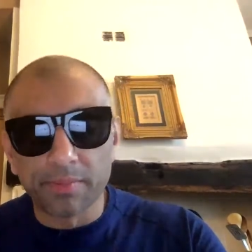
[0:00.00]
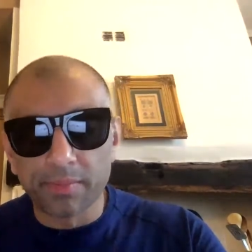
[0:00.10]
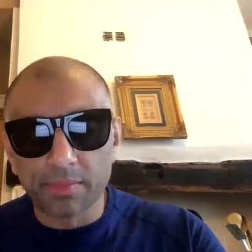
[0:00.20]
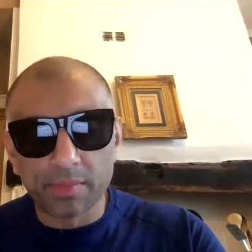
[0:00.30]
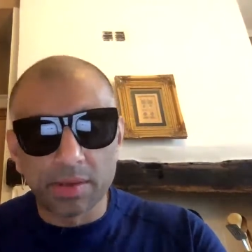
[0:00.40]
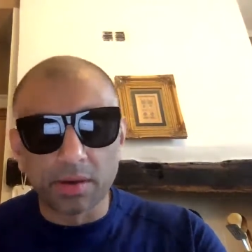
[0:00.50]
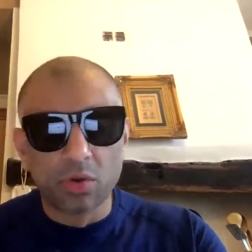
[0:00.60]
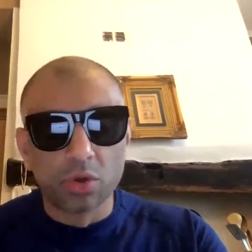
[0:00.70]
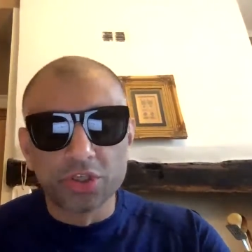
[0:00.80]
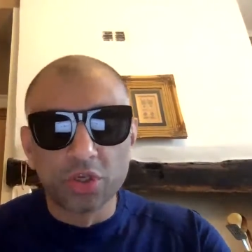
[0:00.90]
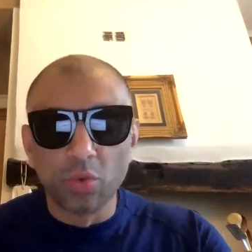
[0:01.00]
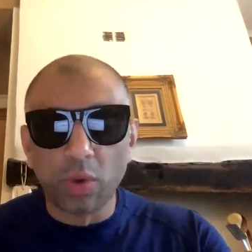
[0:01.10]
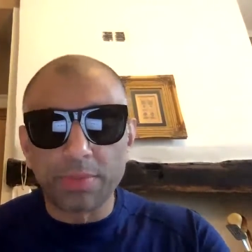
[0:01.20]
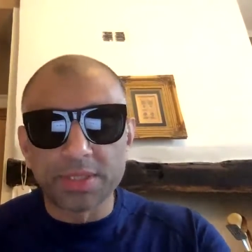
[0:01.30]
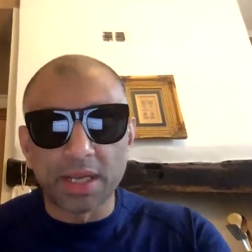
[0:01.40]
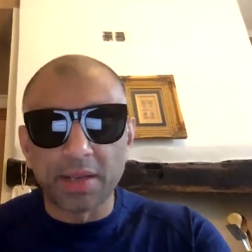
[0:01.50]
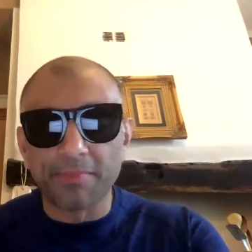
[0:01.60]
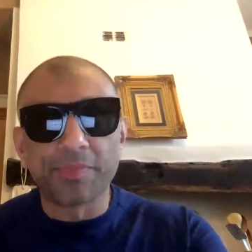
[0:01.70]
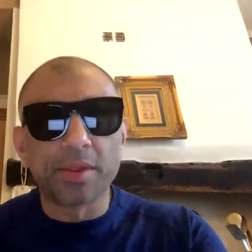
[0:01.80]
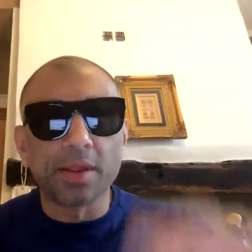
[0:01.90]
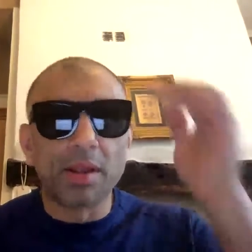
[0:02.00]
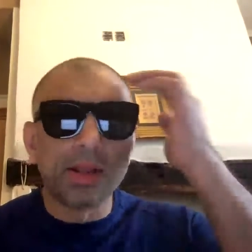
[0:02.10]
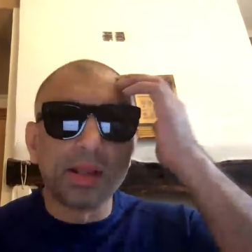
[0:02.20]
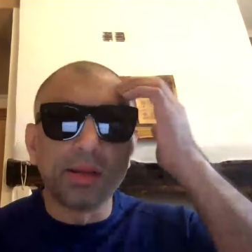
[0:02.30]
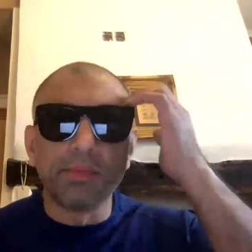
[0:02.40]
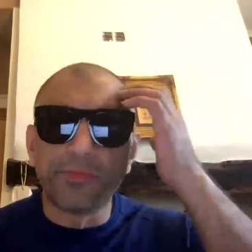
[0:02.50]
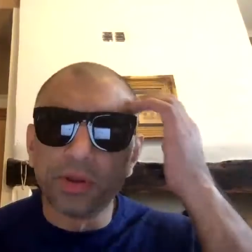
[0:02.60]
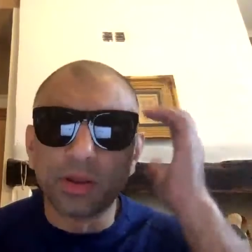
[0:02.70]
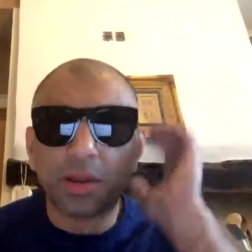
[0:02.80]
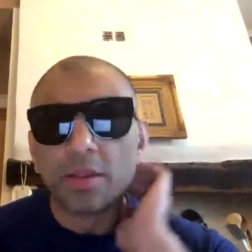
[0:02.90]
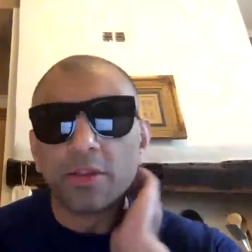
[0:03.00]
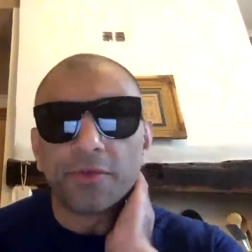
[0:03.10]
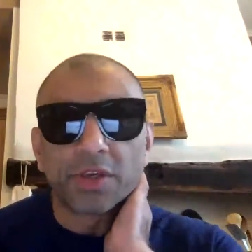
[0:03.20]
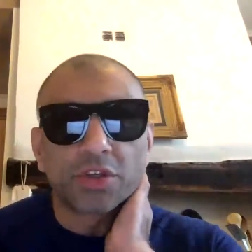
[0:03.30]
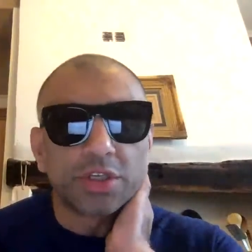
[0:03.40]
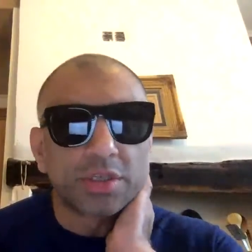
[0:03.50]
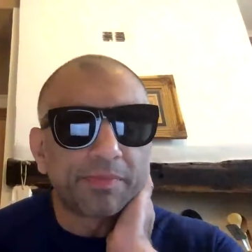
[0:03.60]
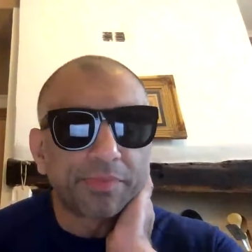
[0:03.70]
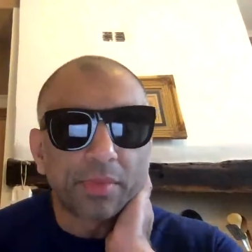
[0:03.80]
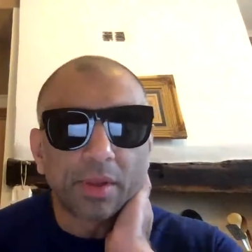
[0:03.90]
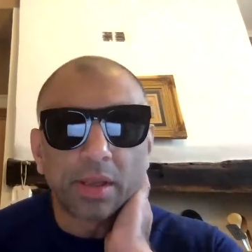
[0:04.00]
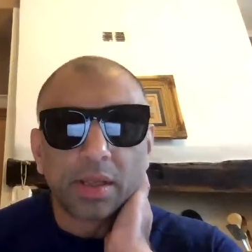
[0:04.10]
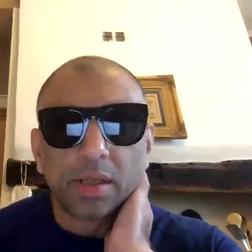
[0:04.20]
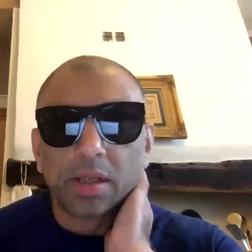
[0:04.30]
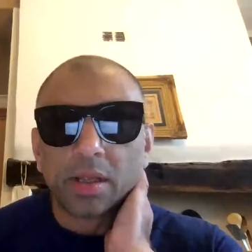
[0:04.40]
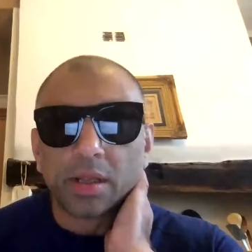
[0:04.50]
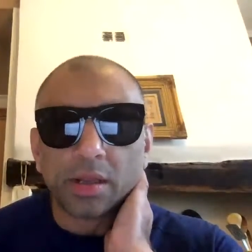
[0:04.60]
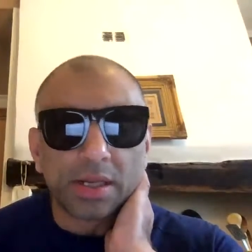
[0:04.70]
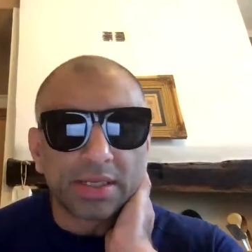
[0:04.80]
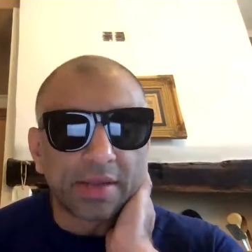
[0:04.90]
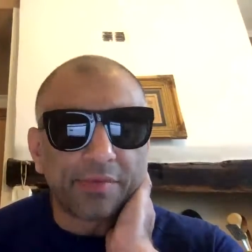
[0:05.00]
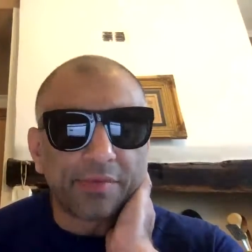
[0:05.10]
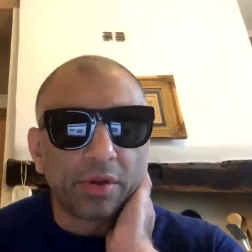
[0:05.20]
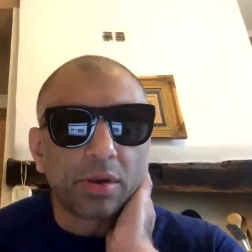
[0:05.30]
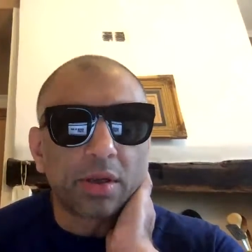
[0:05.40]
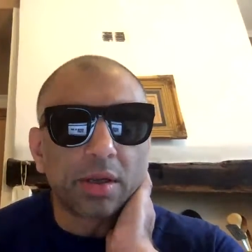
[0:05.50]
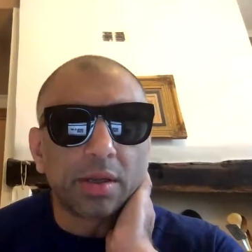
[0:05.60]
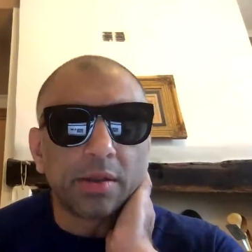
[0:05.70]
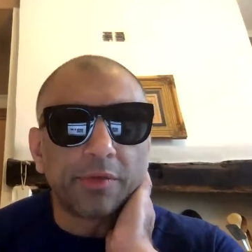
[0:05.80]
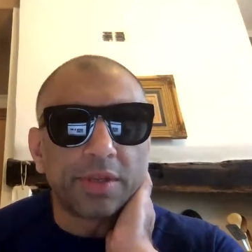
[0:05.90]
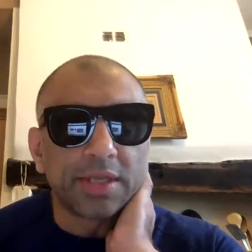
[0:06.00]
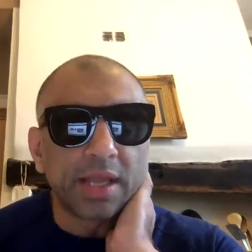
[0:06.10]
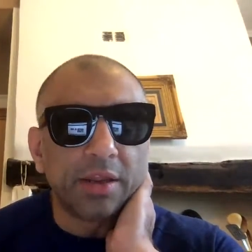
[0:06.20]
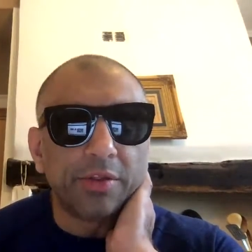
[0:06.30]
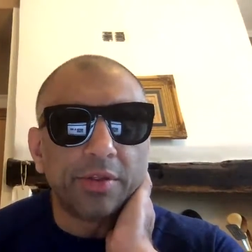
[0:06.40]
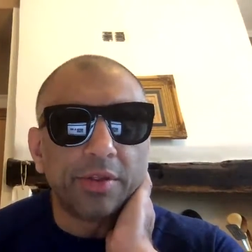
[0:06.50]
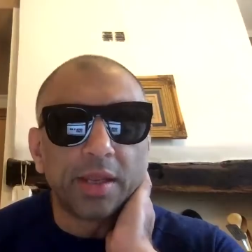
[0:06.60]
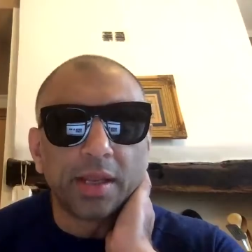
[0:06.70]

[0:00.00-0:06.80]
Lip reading: go-to website for the fixtures. Let's have a look if there's anything there yet.